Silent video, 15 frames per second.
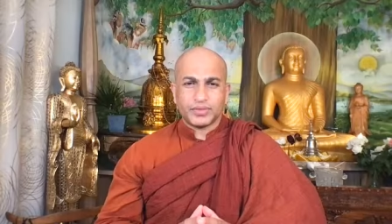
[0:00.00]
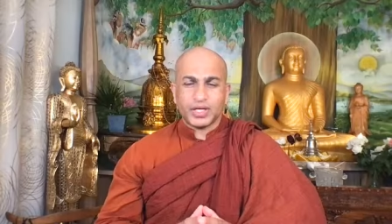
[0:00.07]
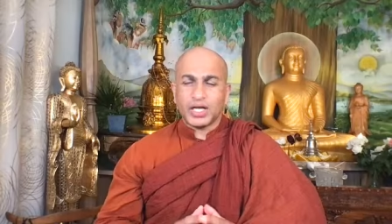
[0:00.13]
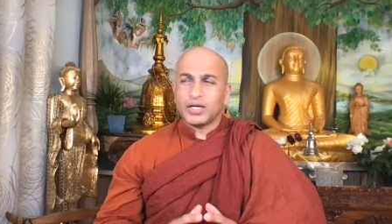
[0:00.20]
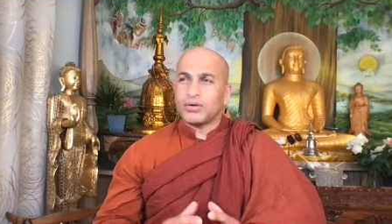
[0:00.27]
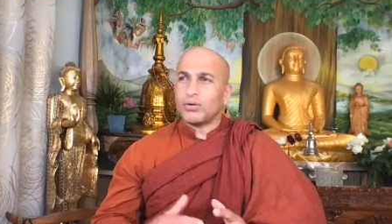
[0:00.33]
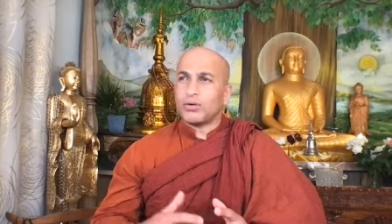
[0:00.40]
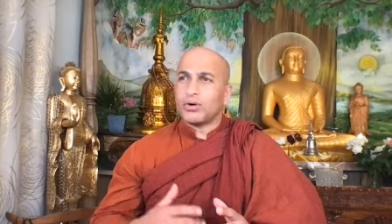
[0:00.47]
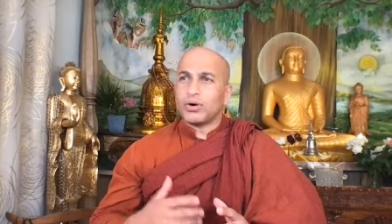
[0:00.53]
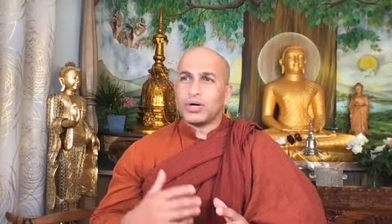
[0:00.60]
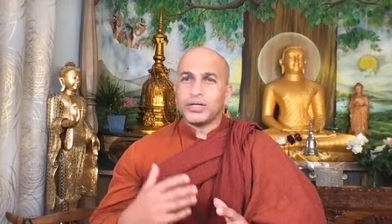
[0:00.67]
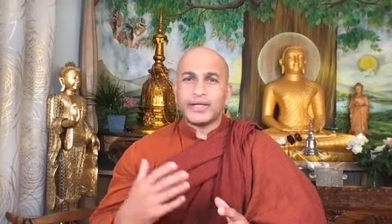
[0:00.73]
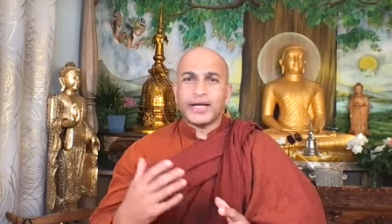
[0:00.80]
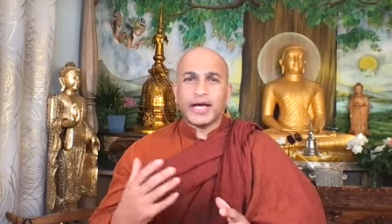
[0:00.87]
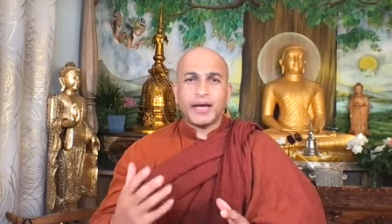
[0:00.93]
and
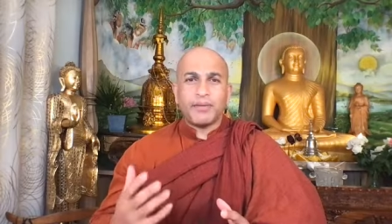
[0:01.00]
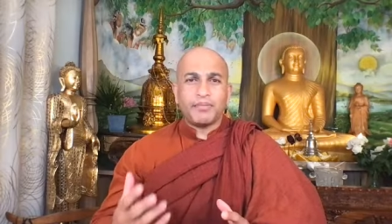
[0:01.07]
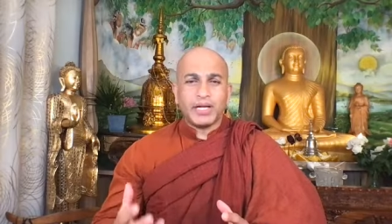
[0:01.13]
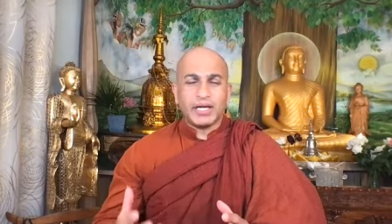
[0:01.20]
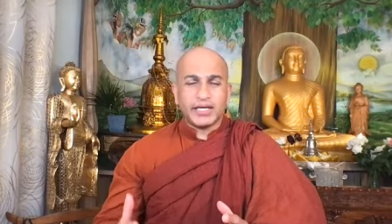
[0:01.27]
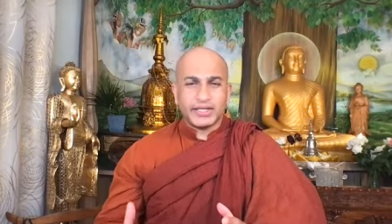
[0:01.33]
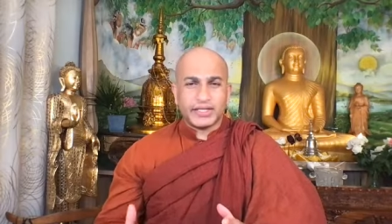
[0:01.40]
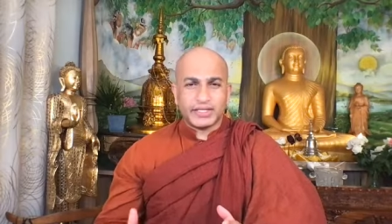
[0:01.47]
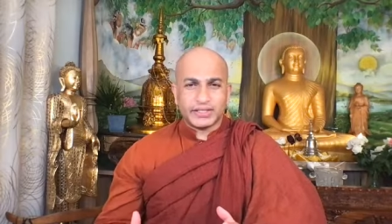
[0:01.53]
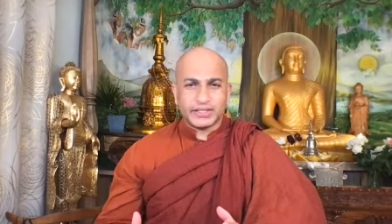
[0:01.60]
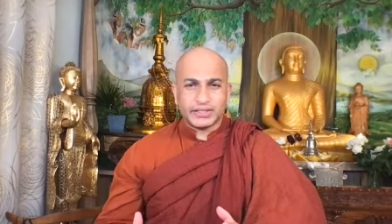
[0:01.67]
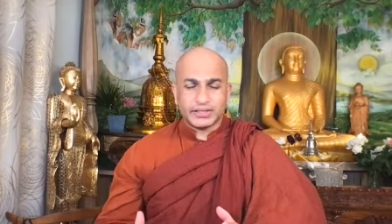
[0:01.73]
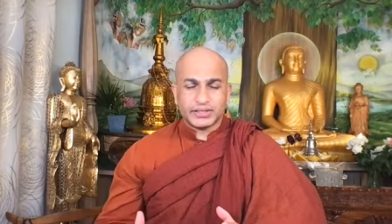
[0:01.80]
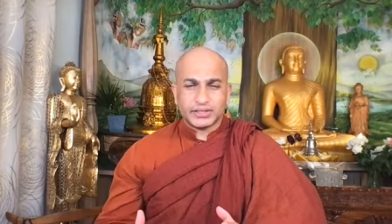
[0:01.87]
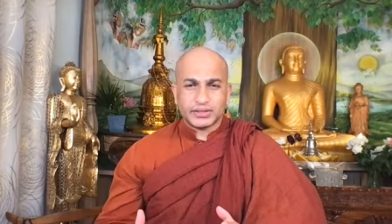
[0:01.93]
all the
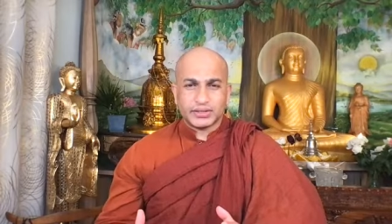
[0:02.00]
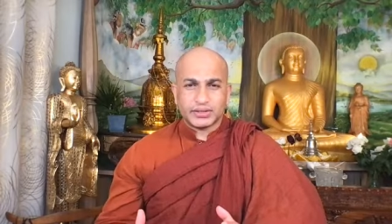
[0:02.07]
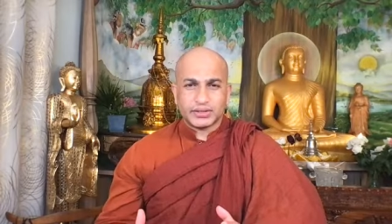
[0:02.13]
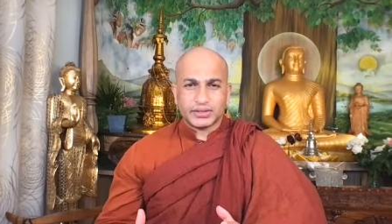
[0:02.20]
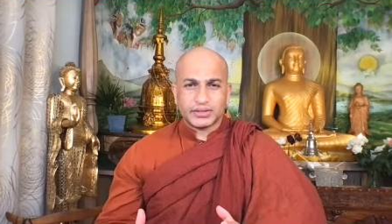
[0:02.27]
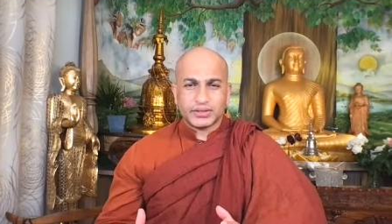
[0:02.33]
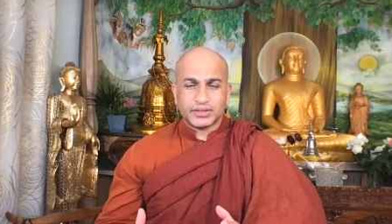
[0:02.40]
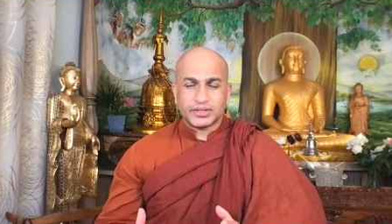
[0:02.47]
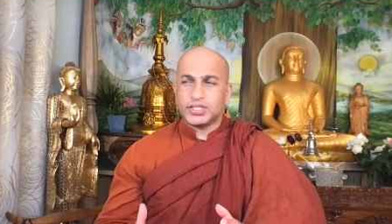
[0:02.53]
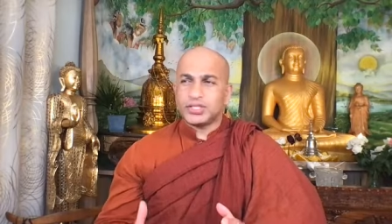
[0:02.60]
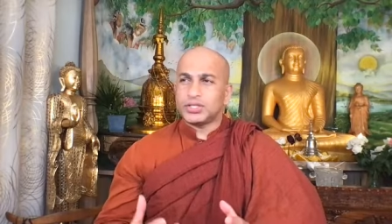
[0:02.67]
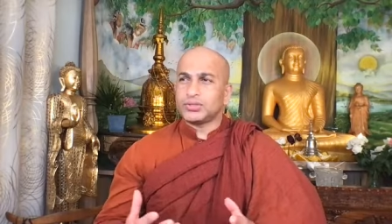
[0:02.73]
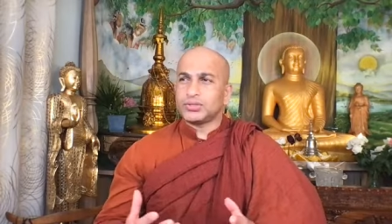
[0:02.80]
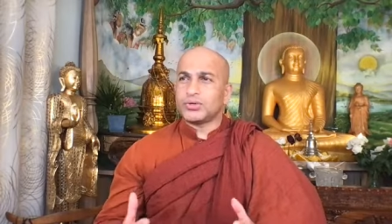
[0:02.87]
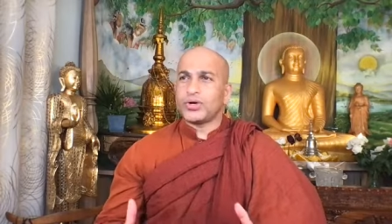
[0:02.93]
abilities
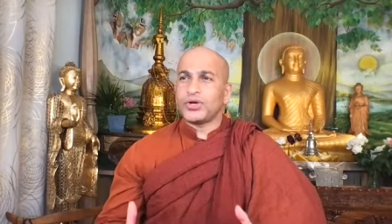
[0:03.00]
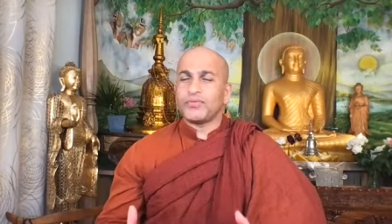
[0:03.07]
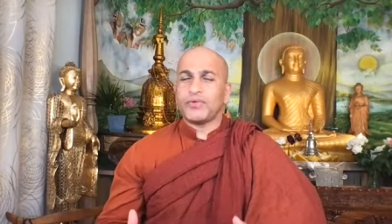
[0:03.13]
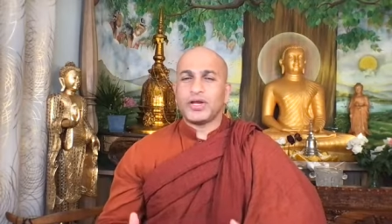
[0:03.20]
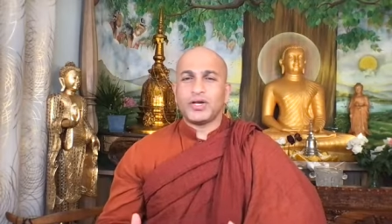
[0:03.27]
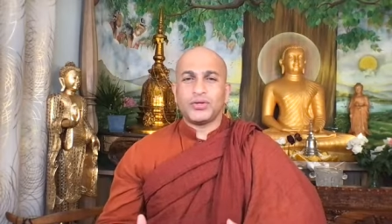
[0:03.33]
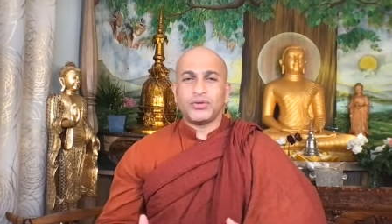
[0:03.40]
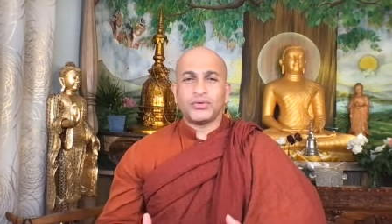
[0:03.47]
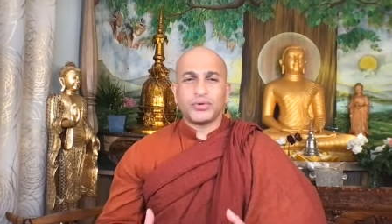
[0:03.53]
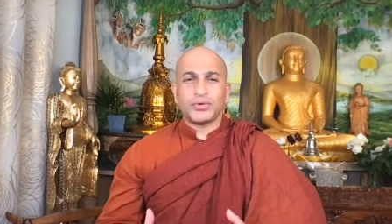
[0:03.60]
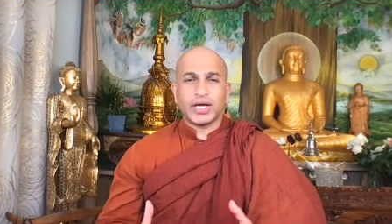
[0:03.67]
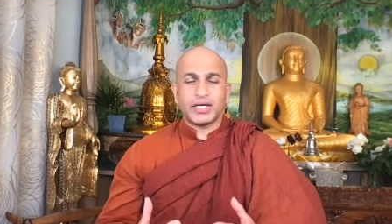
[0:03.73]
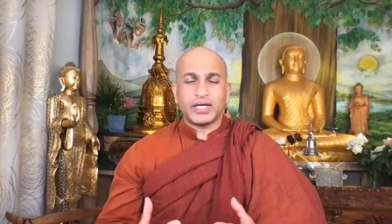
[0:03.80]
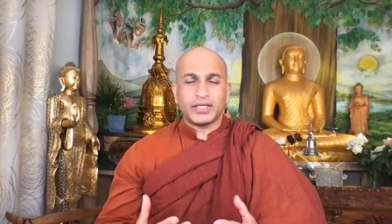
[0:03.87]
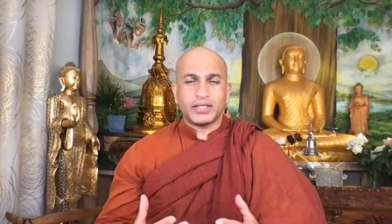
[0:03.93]
destroy when you
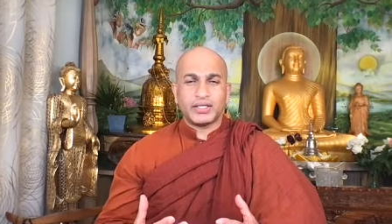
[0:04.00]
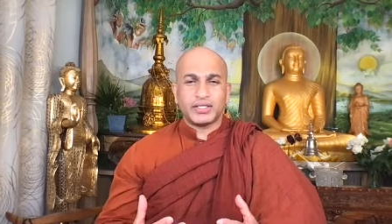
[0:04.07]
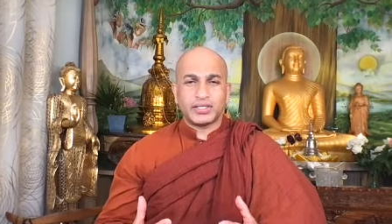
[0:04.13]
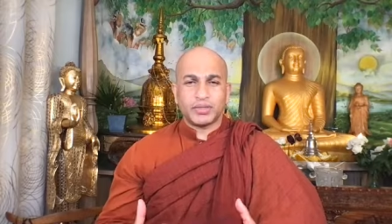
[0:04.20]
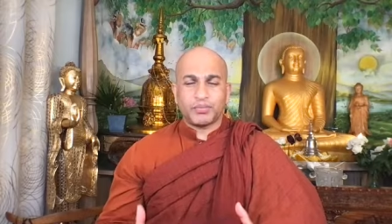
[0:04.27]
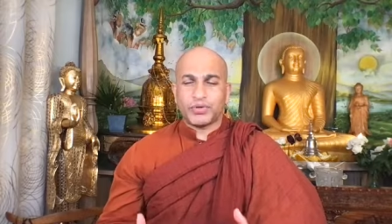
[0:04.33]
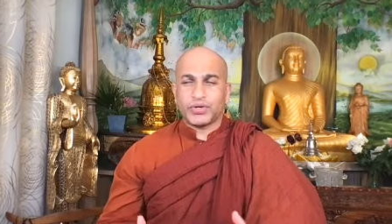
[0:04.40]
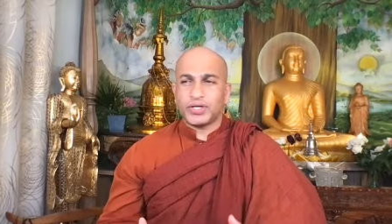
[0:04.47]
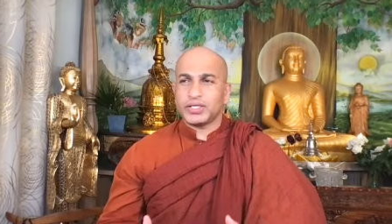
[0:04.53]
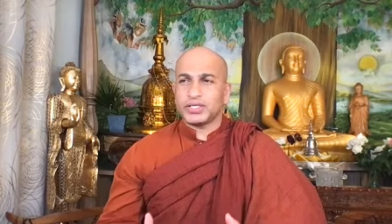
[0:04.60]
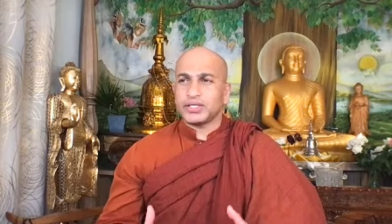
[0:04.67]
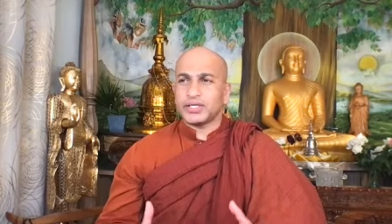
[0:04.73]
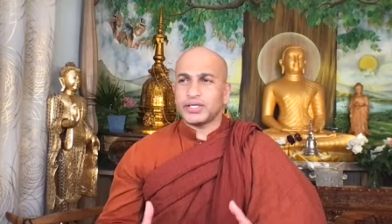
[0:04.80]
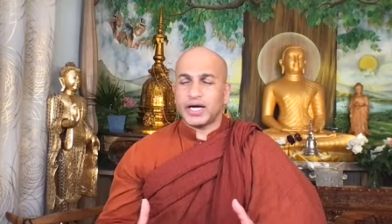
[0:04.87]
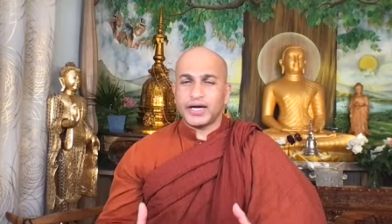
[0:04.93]
get
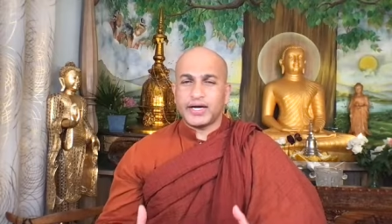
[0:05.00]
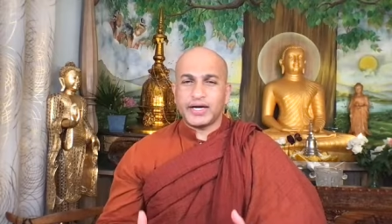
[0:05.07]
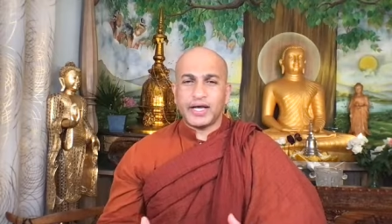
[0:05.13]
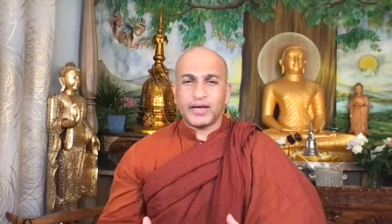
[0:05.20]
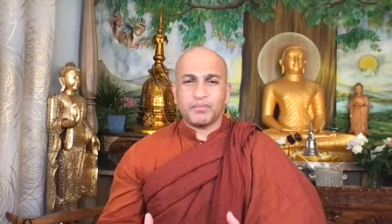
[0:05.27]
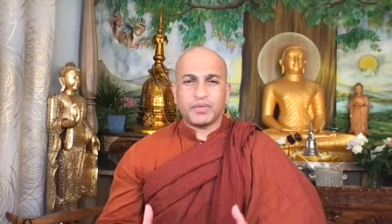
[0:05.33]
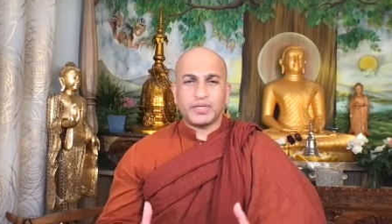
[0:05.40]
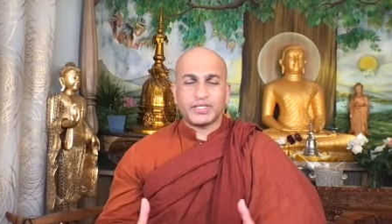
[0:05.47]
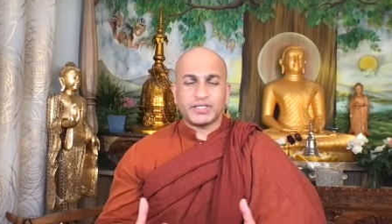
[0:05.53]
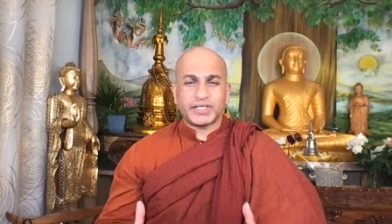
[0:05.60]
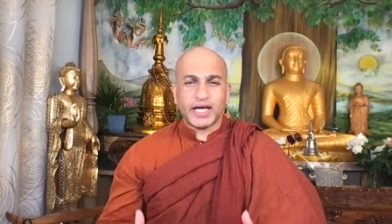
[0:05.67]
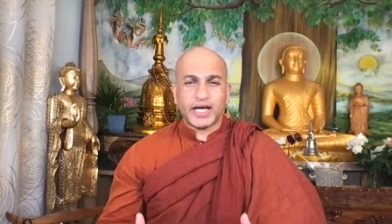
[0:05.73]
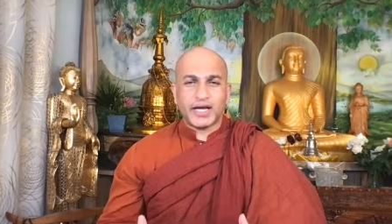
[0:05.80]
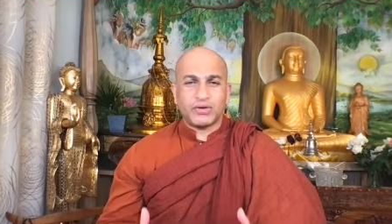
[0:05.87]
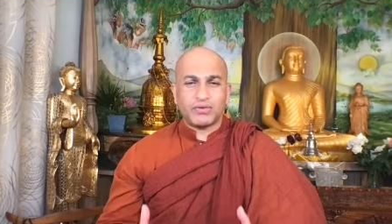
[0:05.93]
disappointed, unhappy,
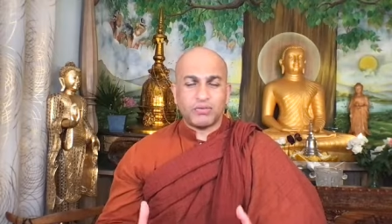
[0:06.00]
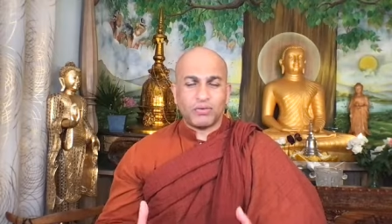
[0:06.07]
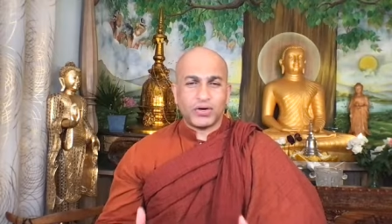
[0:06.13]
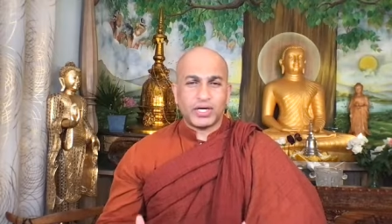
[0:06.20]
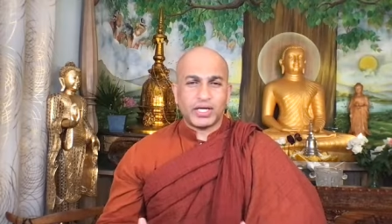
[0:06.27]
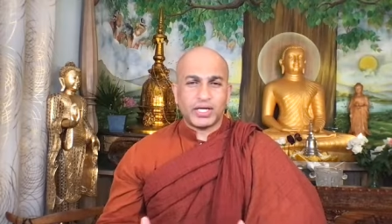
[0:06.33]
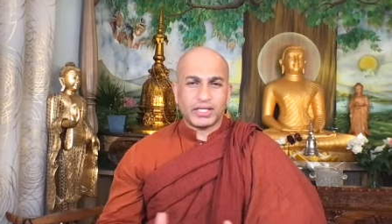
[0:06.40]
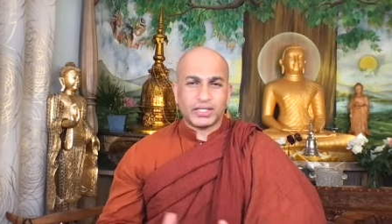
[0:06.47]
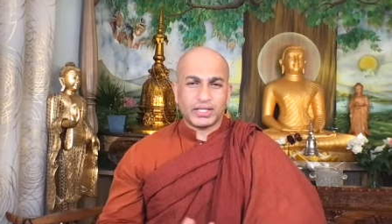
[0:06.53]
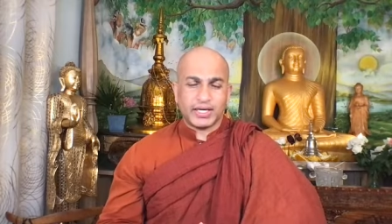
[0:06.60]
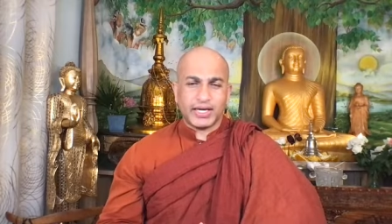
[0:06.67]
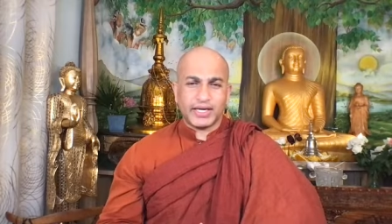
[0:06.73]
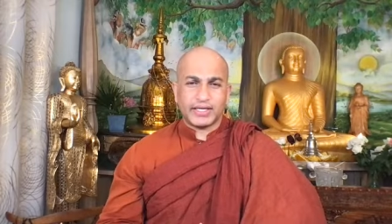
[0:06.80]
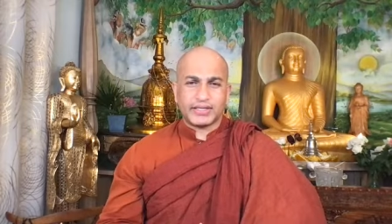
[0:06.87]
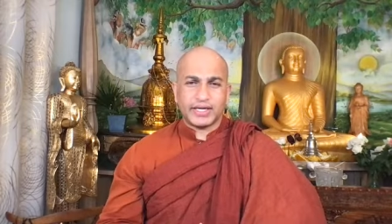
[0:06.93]
sad, worry
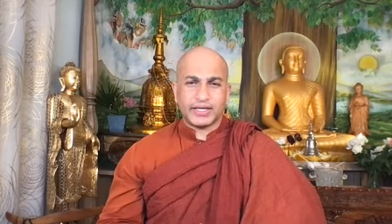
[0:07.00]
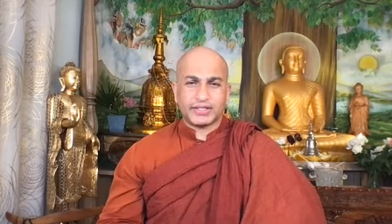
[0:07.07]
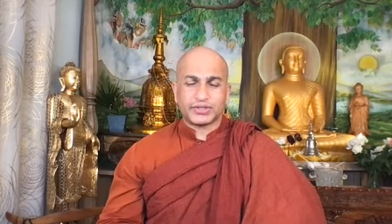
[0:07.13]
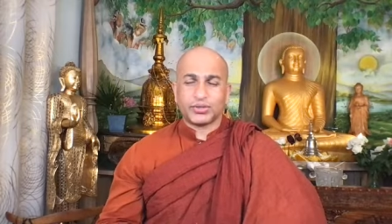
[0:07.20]
like that.